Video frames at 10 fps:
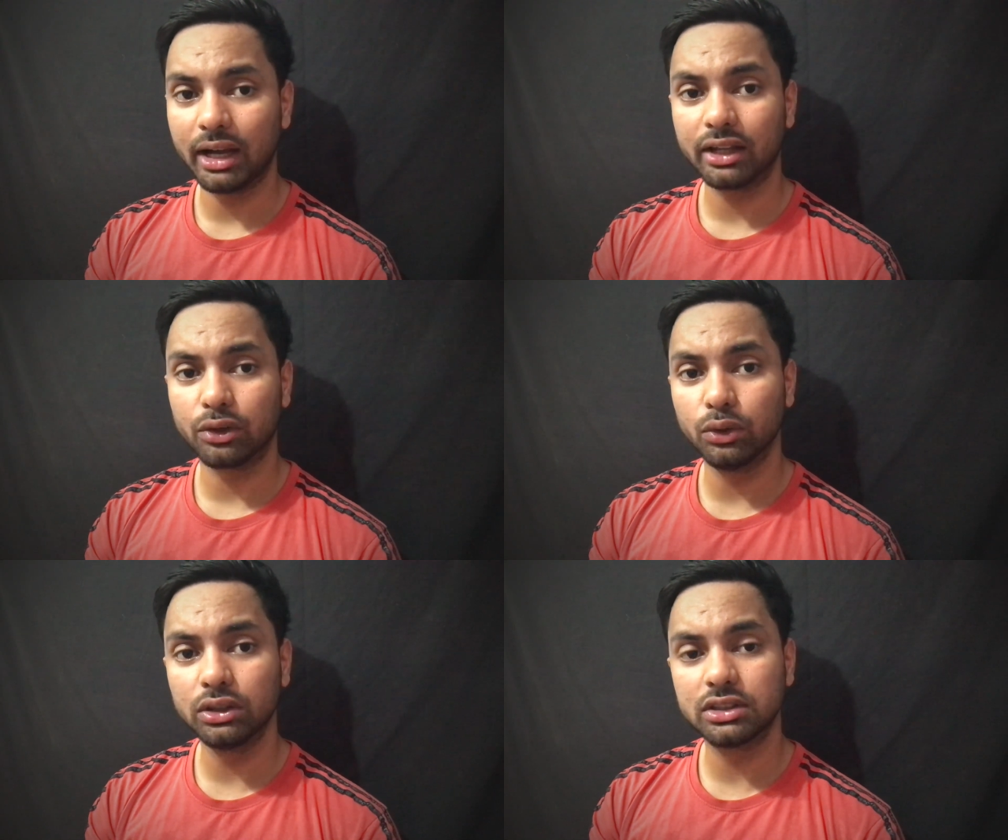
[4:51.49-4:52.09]

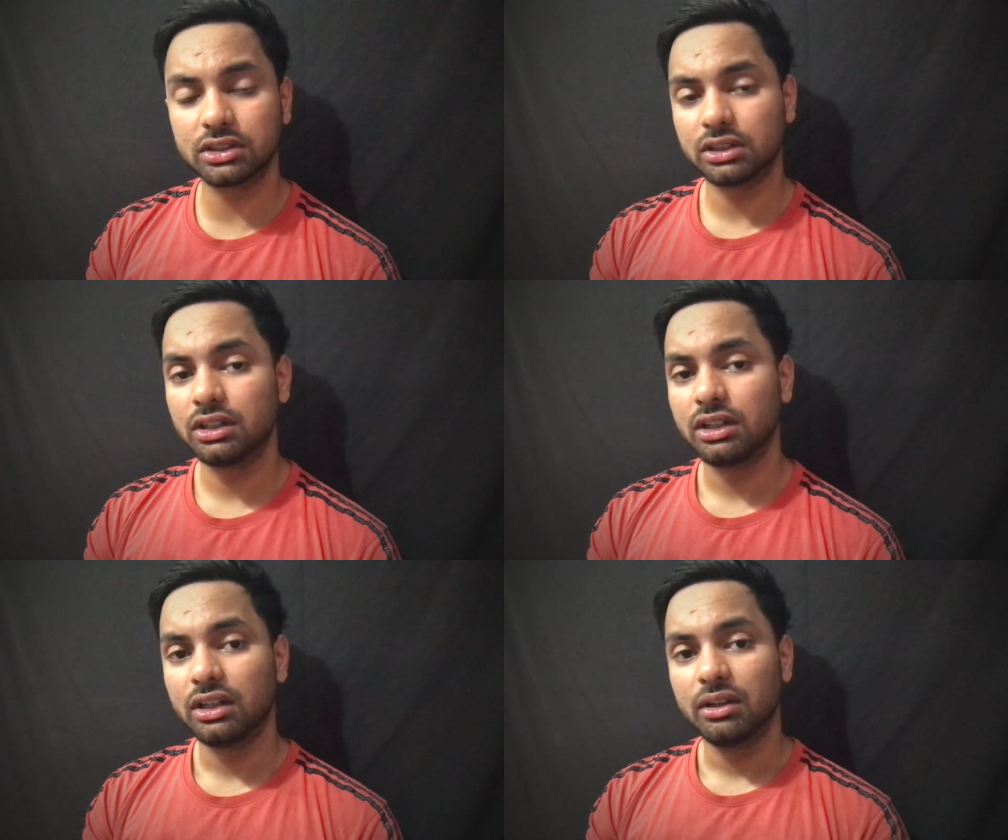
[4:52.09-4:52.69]
roles
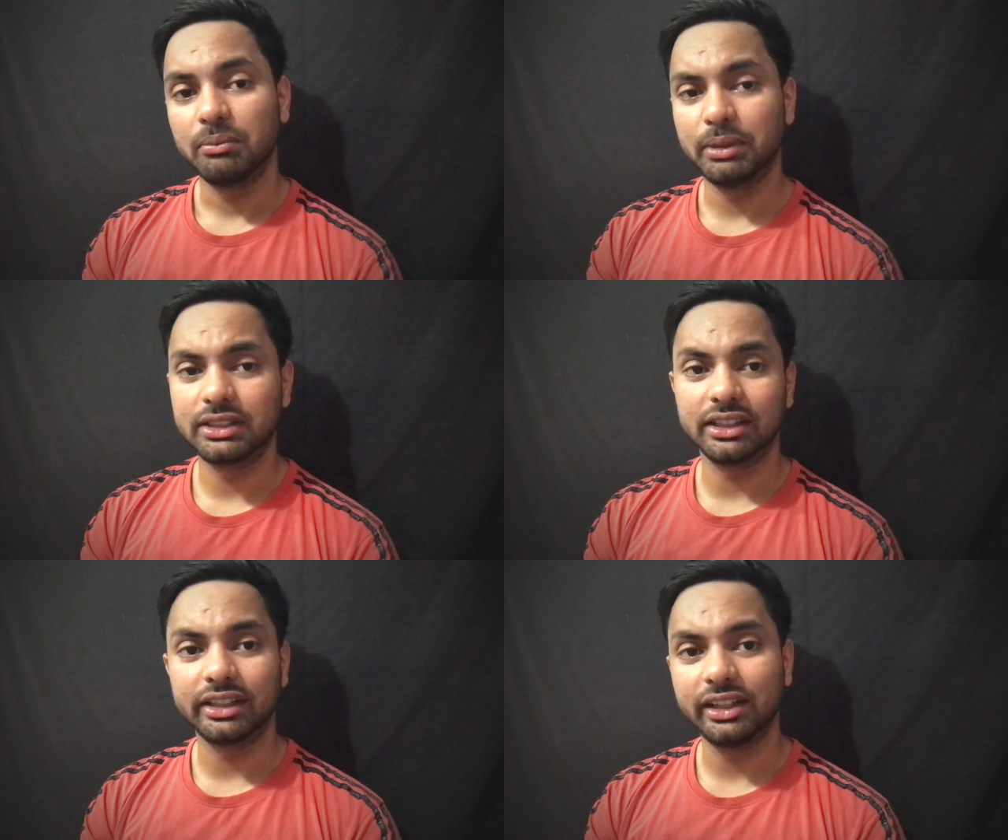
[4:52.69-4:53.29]

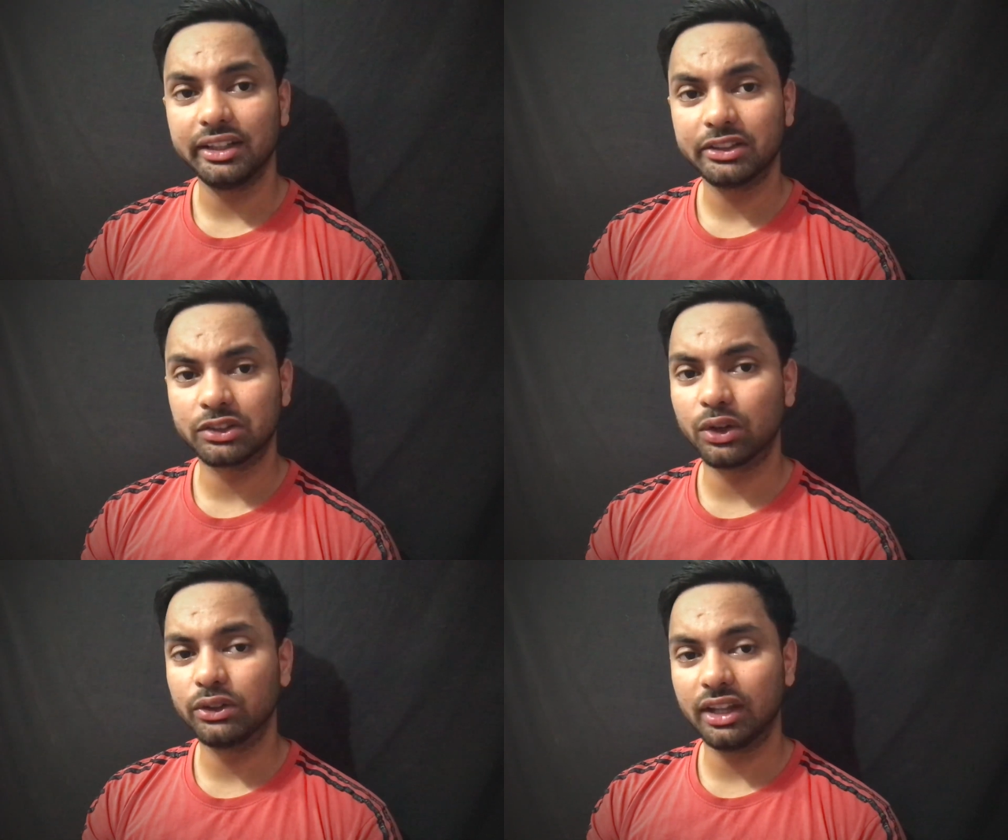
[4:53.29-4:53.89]
basically.
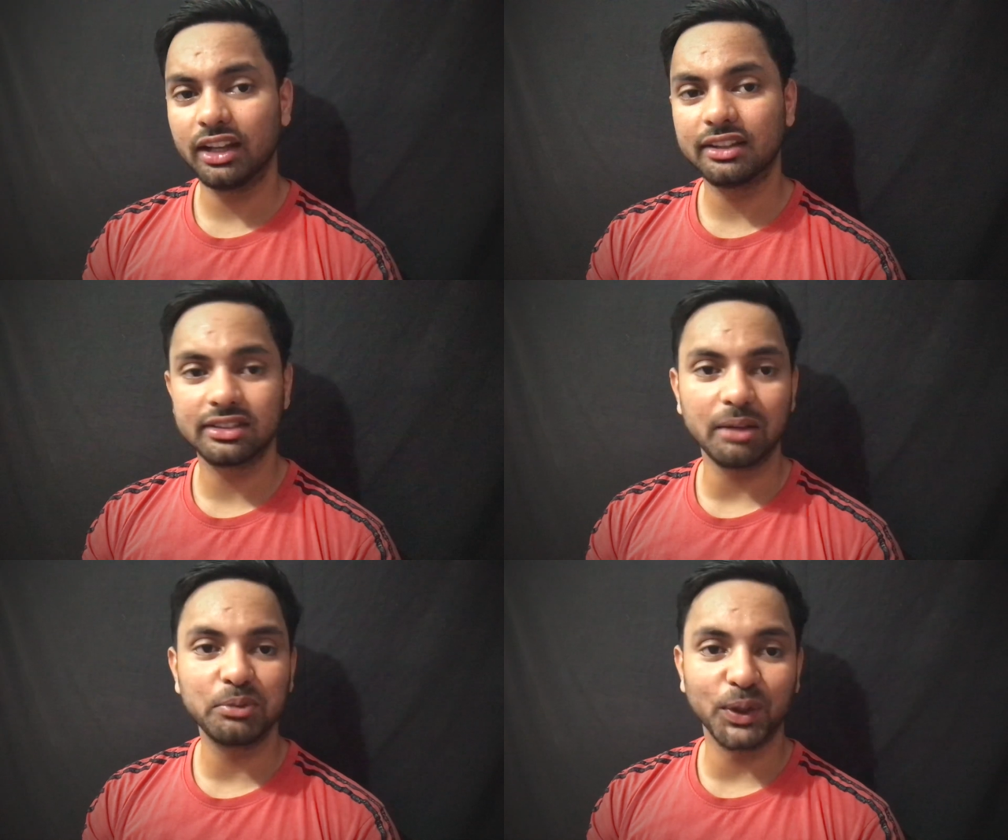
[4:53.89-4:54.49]
So there is
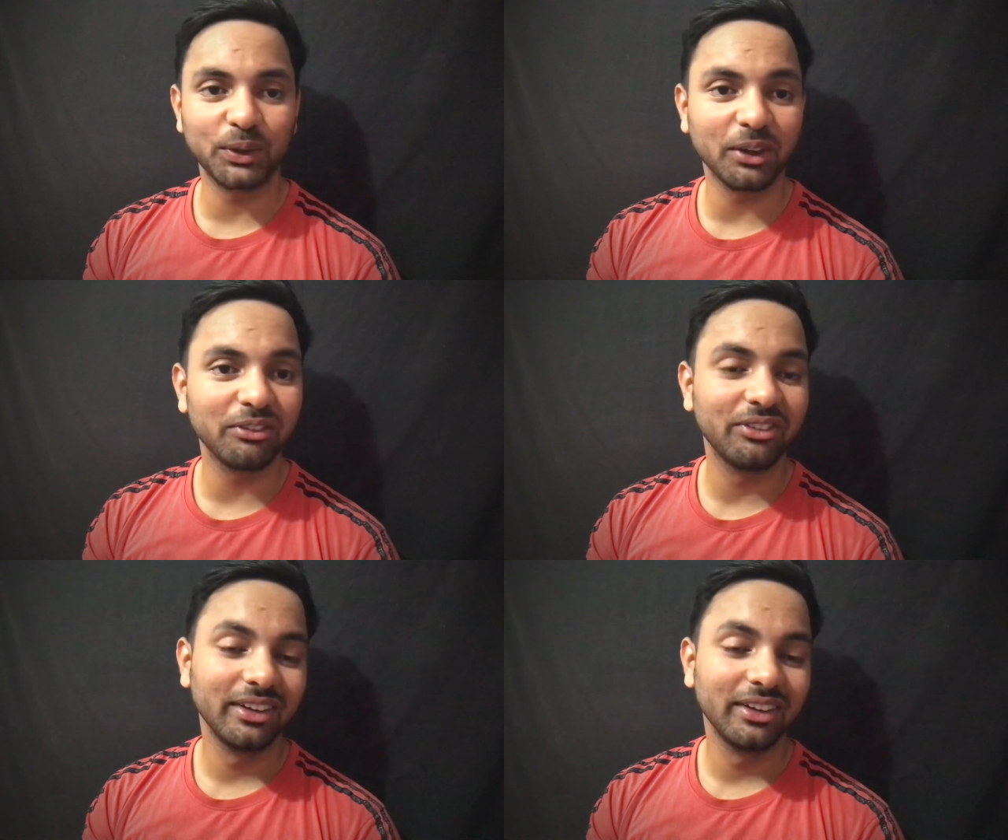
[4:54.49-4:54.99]
some sort of